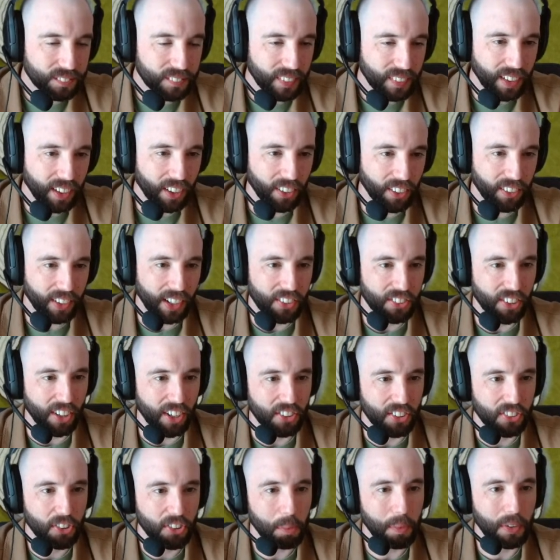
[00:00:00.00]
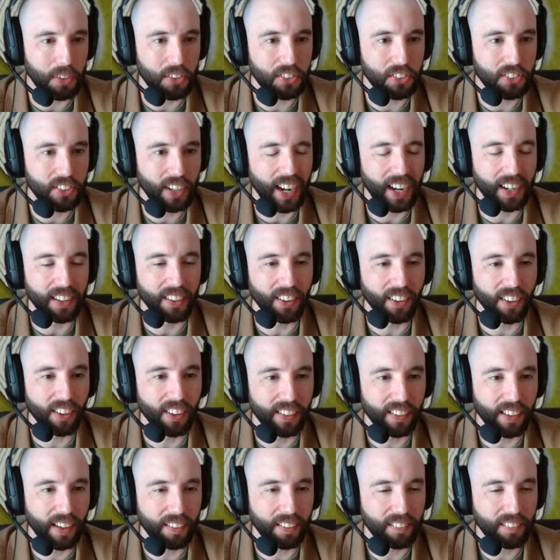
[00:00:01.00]
Okay, sorry, so much chat, y'all,
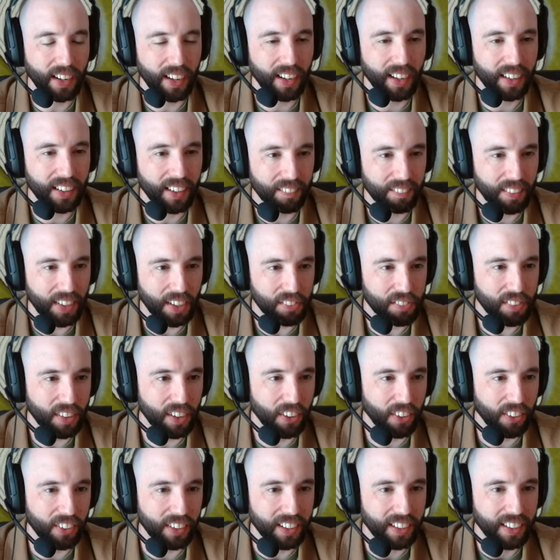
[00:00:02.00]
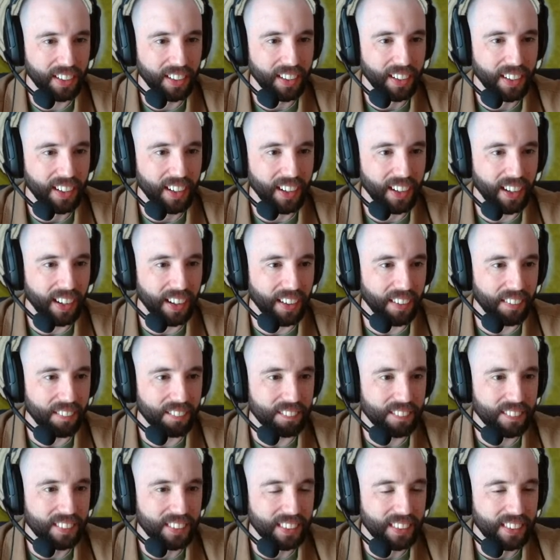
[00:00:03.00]
and I'm not following it.
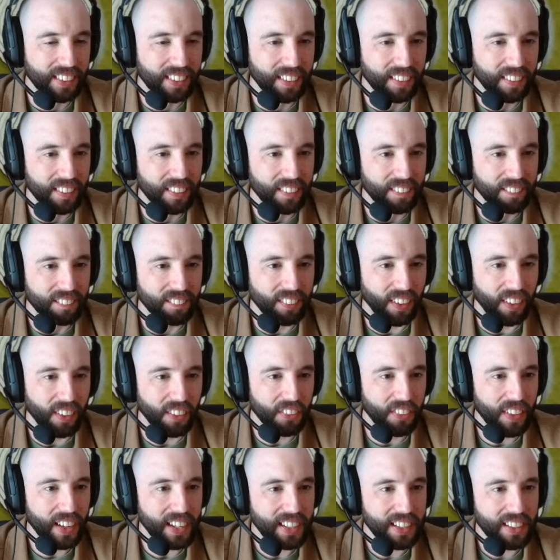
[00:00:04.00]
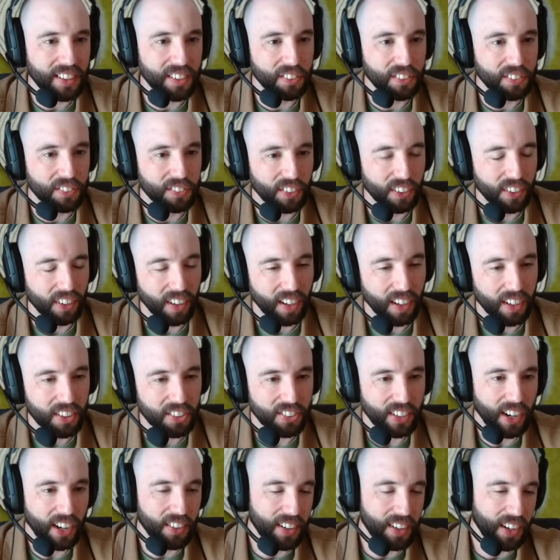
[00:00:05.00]
Paul, thank you for
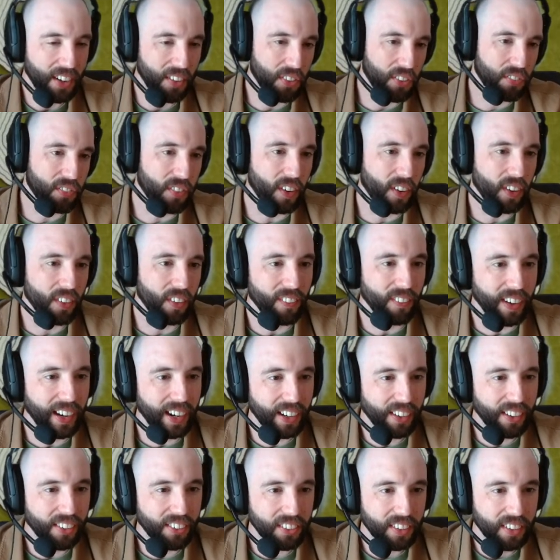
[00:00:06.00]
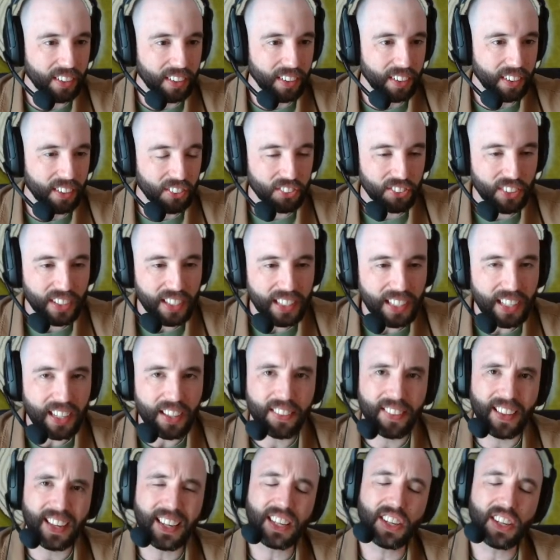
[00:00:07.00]
shouting out the Far Wild. Stinky,
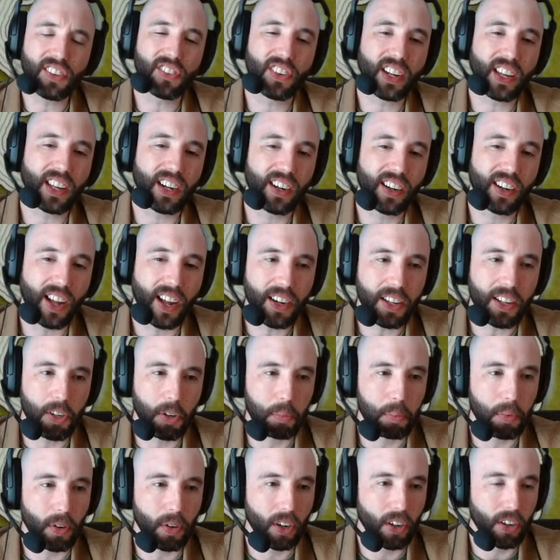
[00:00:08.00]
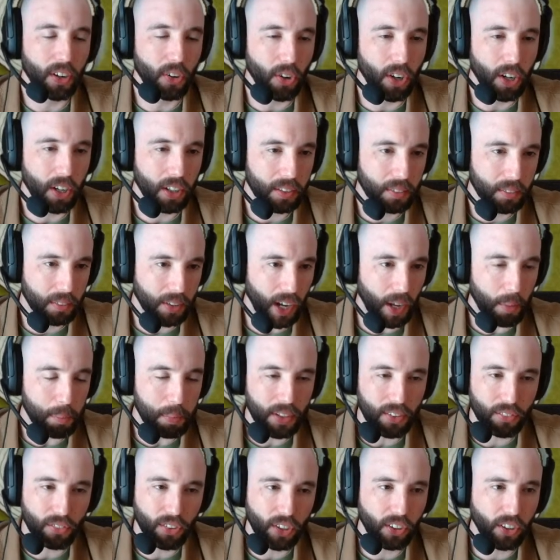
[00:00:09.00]
thank you for getting an audio or a
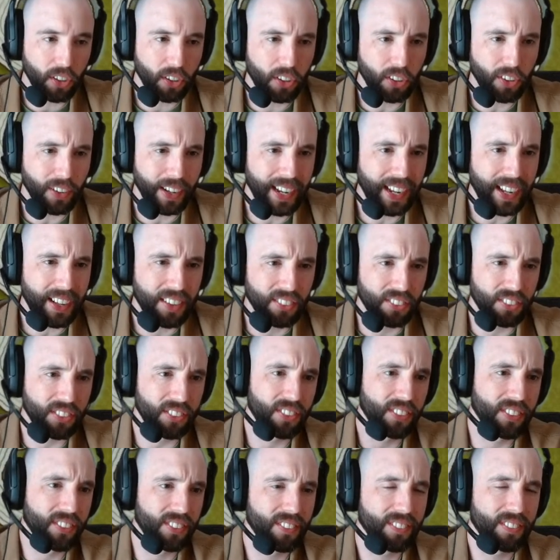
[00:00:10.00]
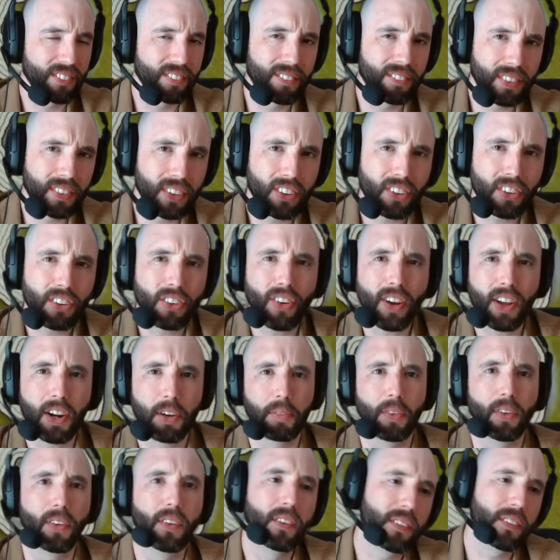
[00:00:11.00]
copy of Wriggly Little Hands. You're
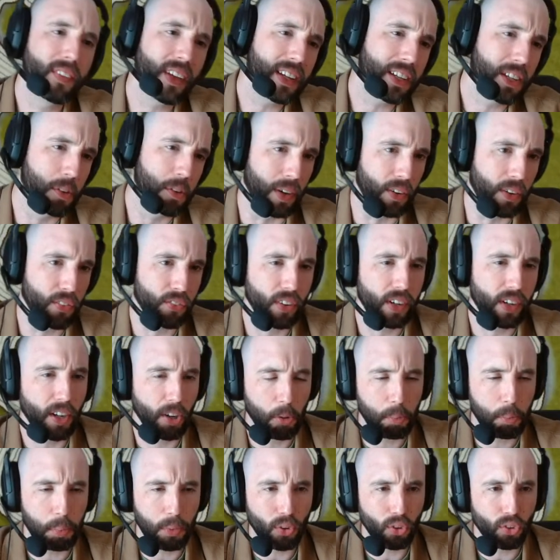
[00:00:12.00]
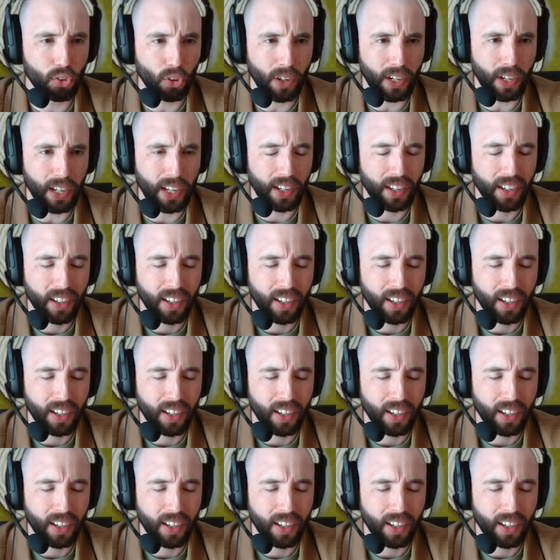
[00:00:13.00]
incredible. Thank you, my friend. I hope you enjoy it.